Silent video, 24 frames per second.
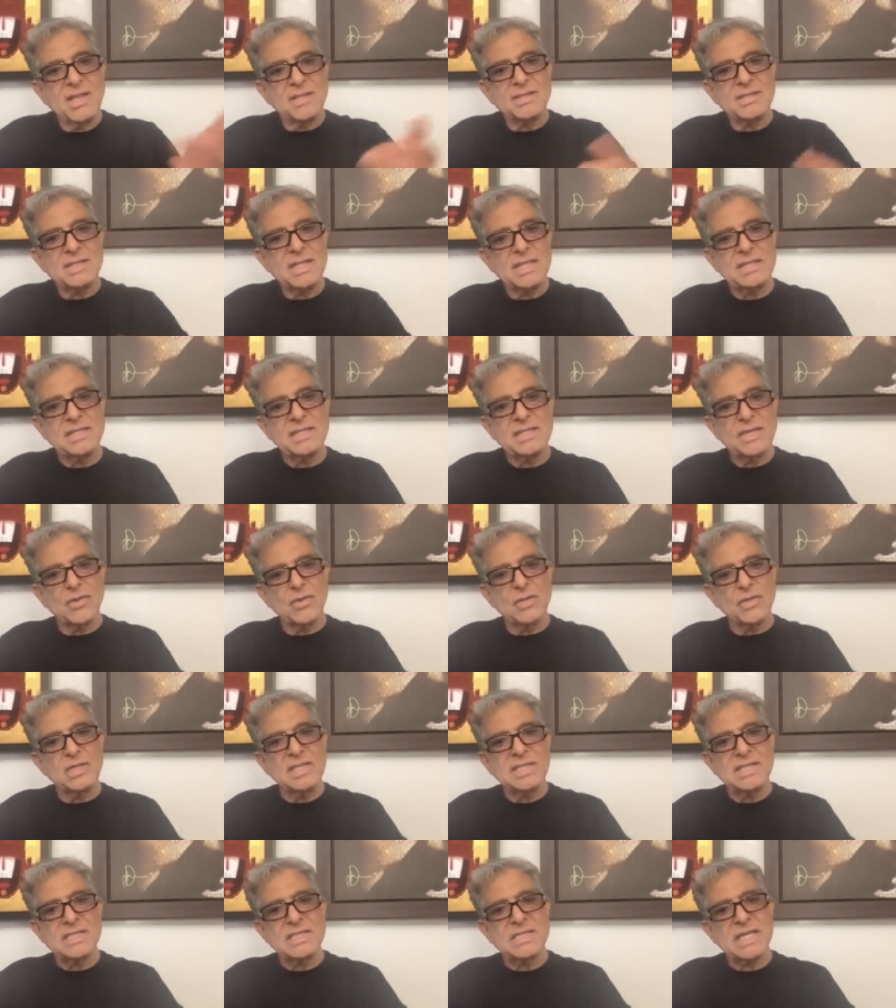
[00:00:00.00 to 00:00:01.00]
then the
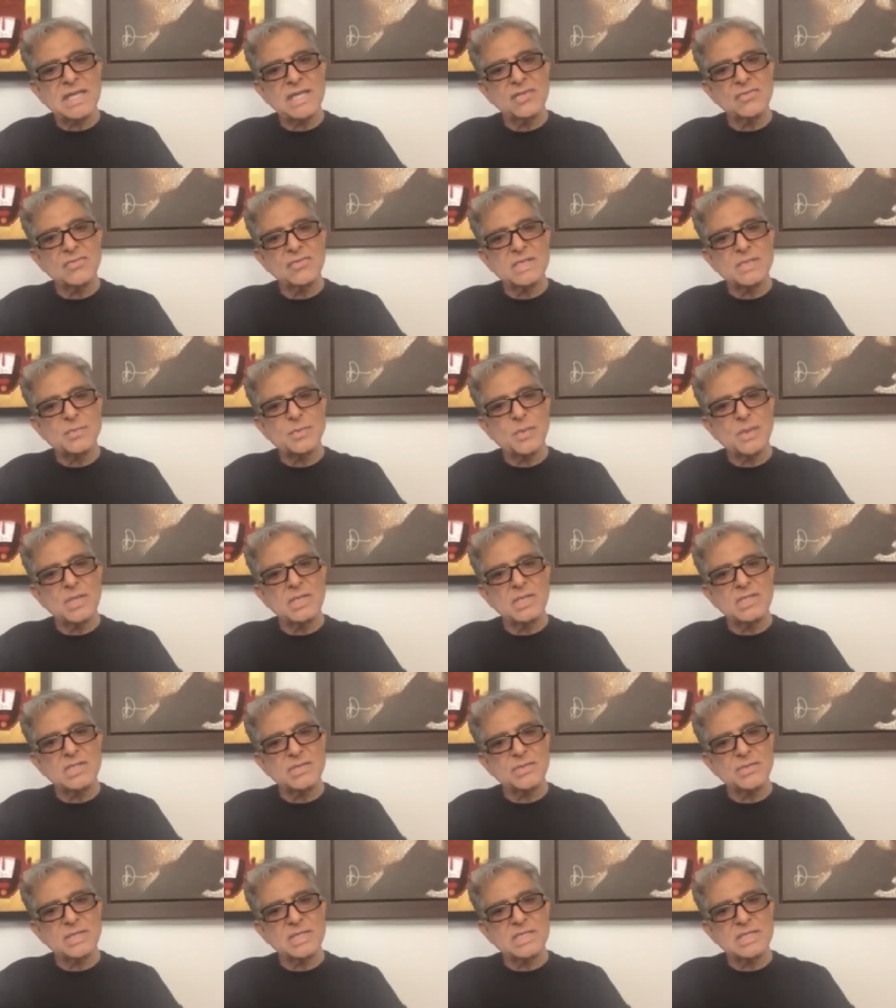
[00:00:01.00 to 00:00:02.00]
only sane
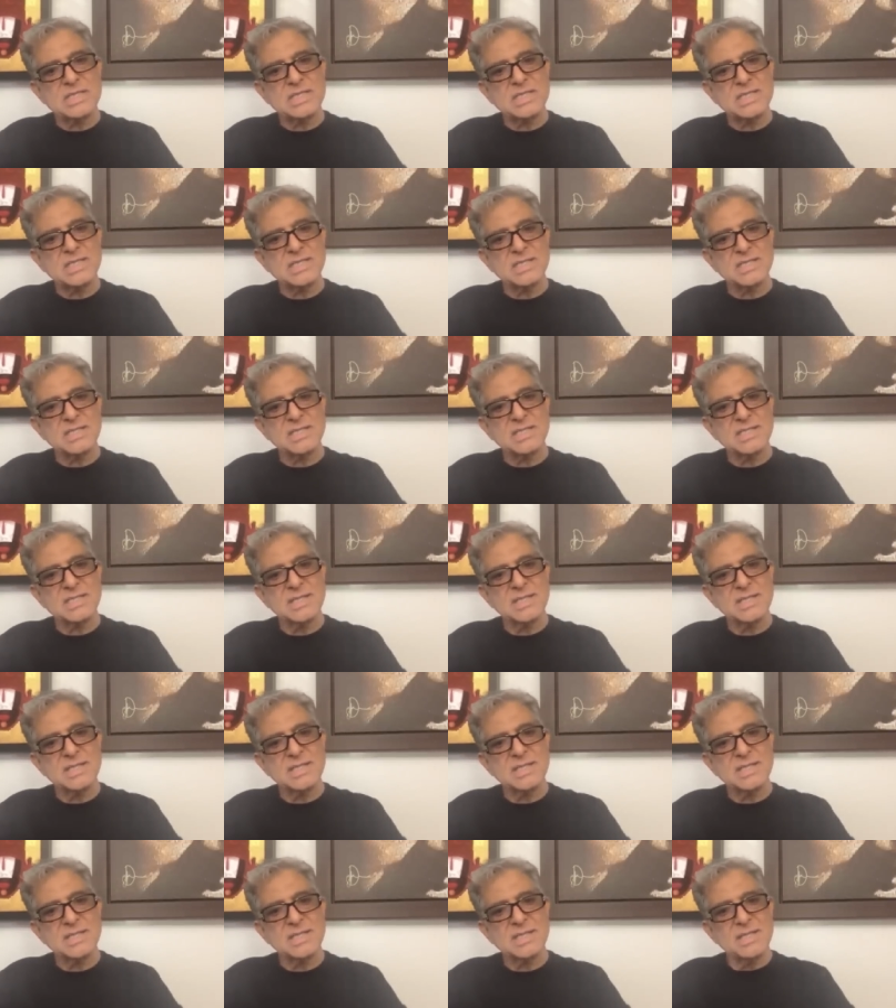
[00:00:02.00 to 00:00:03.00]
response to existence
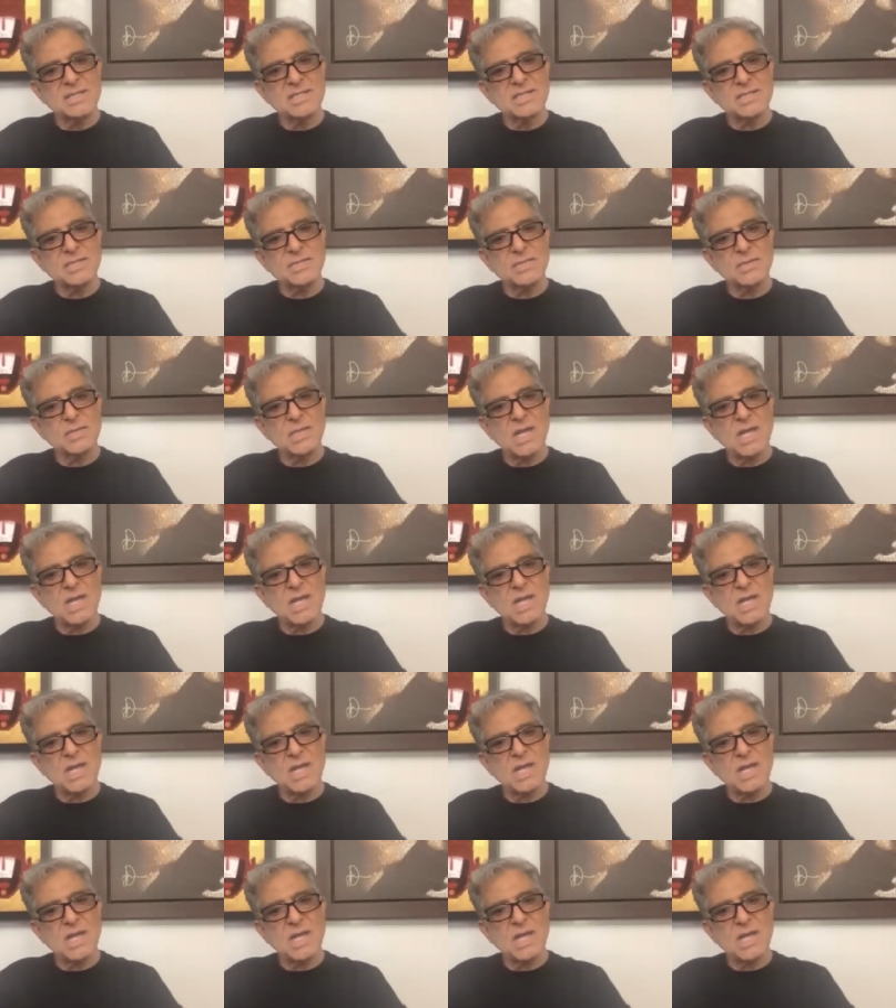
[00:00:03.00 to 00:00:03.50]
is to